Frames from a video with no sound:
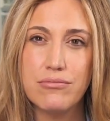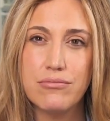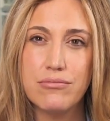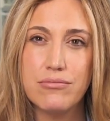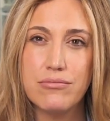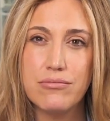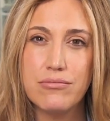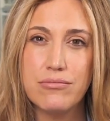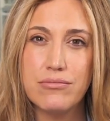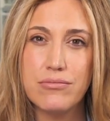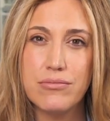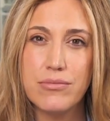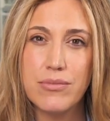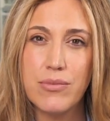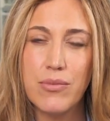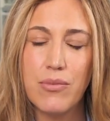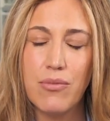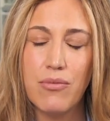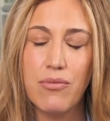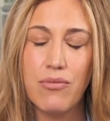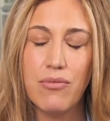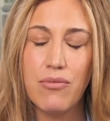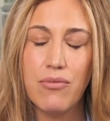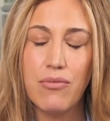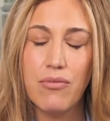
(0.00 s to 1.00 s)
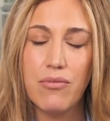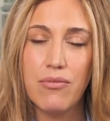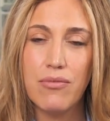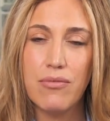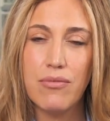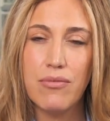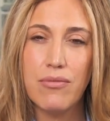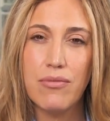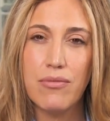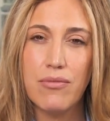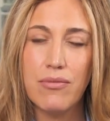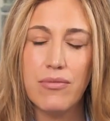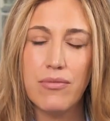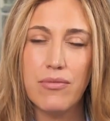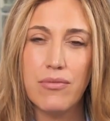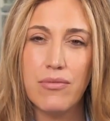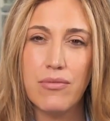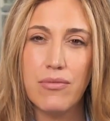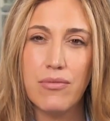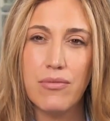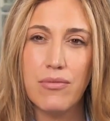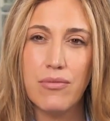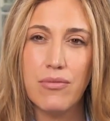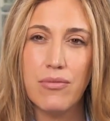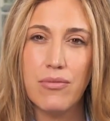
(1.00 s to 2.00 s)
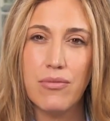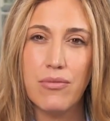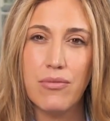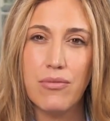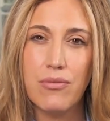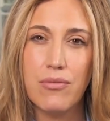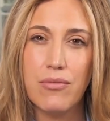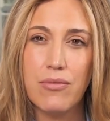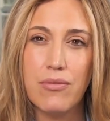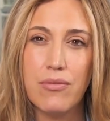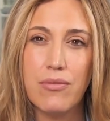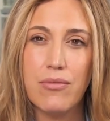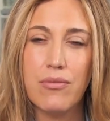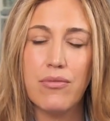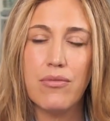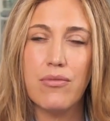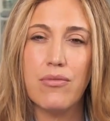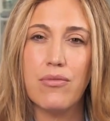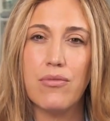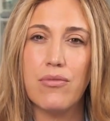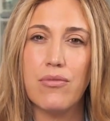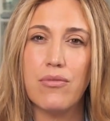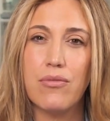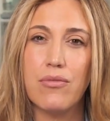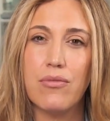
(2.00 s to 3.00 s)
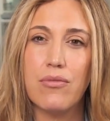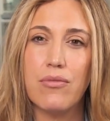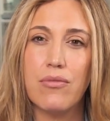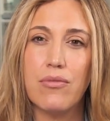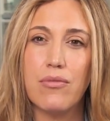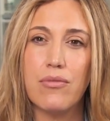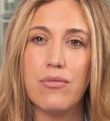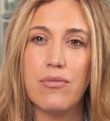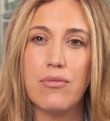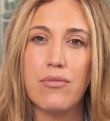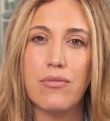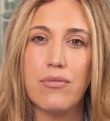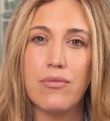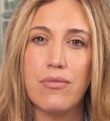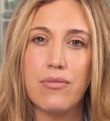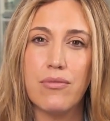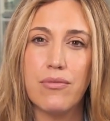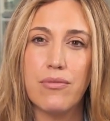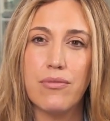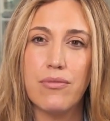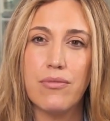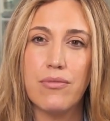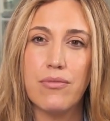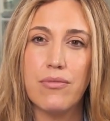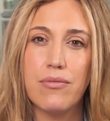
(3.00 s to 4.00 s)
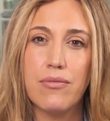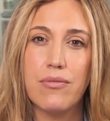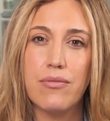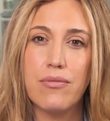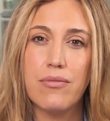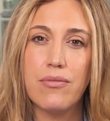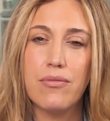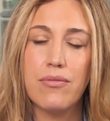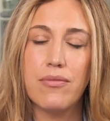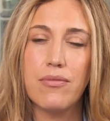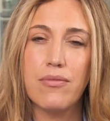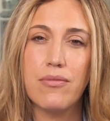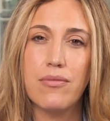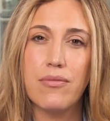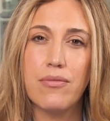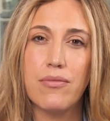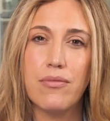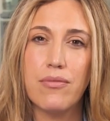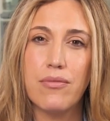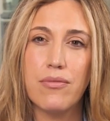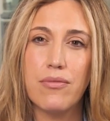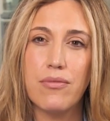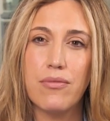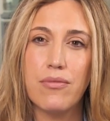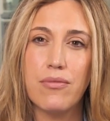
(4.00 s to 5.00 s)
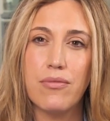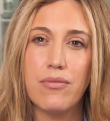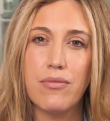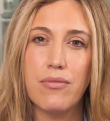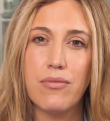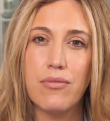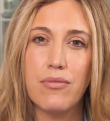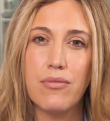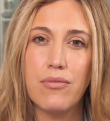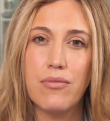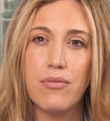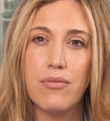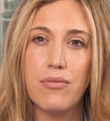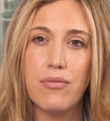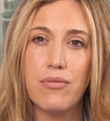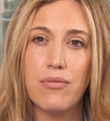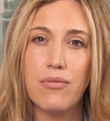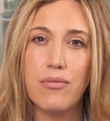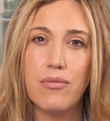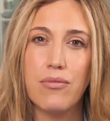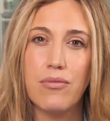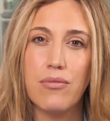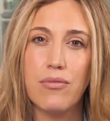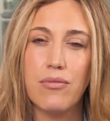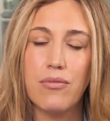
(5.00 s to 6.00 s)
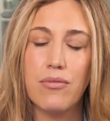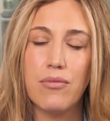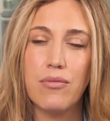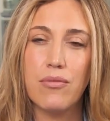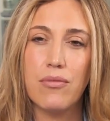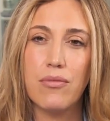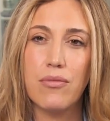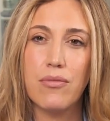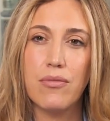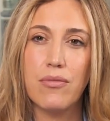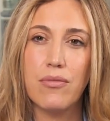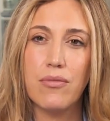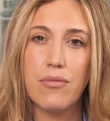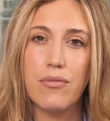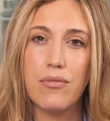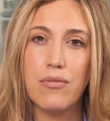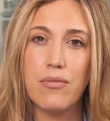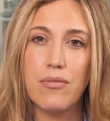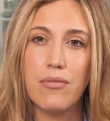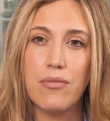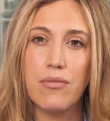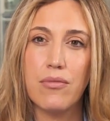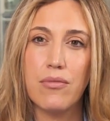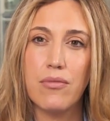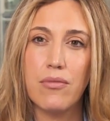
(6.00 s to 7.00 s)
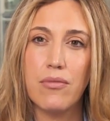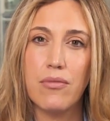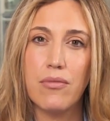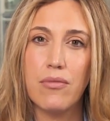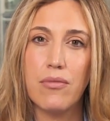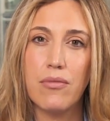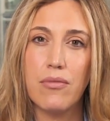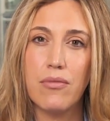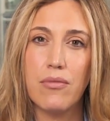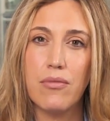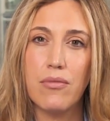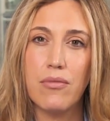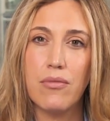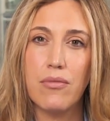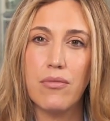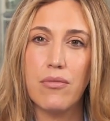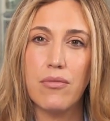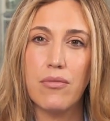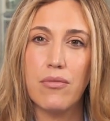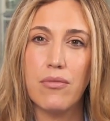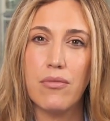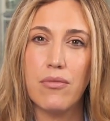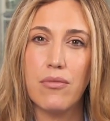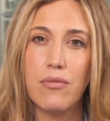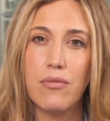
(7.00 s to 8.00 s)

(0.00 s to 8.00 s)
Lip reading: No words are spoken by the person on screen.